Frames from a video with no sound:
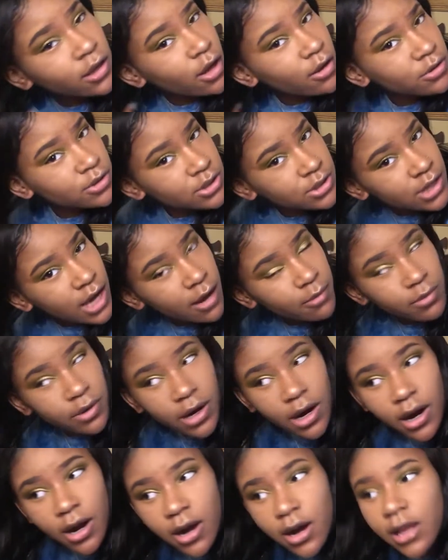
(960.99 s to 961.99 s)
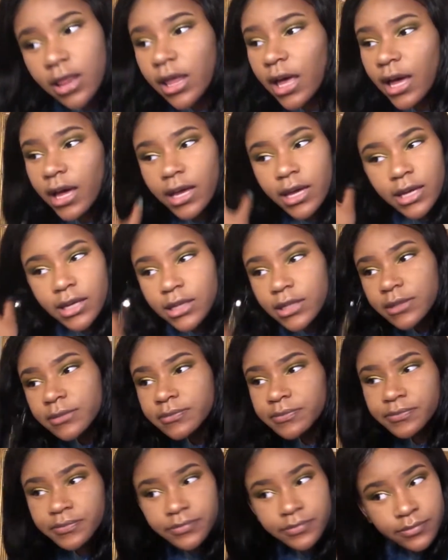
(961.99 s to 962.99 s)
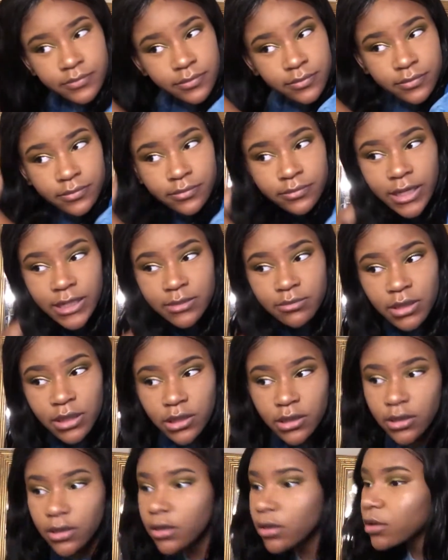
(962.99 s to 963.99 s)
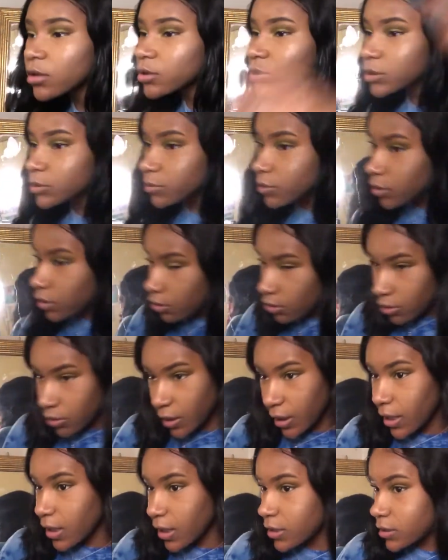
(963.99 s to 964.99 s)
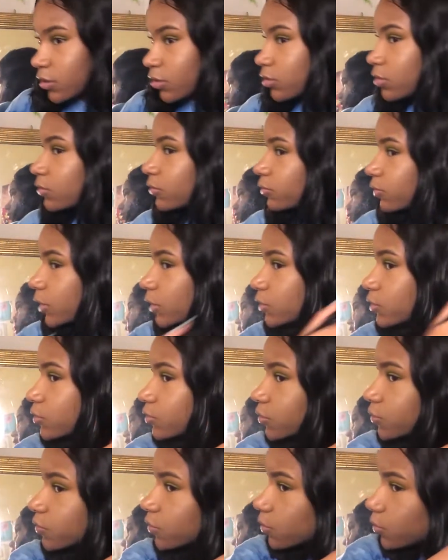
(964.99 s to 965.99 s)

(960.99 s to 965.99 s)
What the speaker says: go shop with her. Like, that's my girl. She be going crazy on the frontals for